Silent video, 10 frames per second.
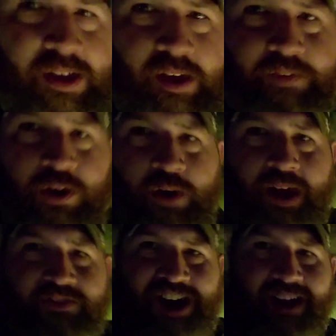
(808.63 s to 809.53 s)
If you don't
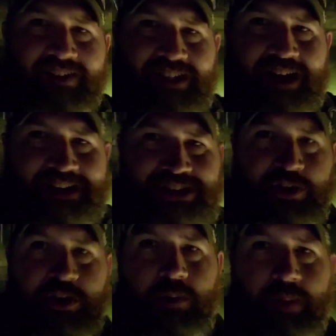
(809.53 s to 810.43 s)
have driving lights
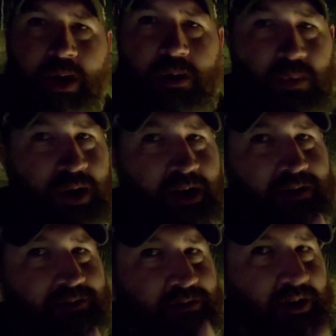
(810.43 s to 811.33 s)
on your boat,
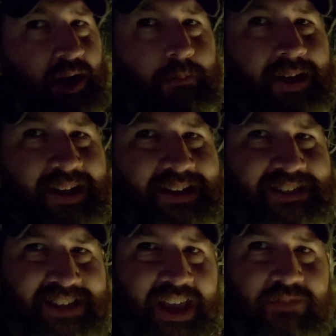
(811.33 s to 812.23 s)
well, you're not being as
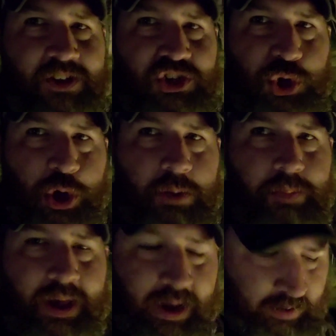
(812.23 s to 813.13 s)
safe as you could
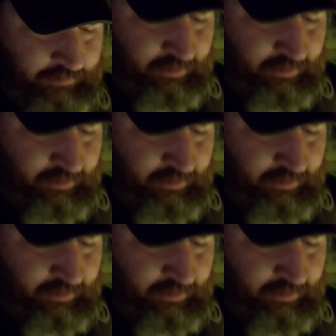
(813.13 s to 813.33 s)
be.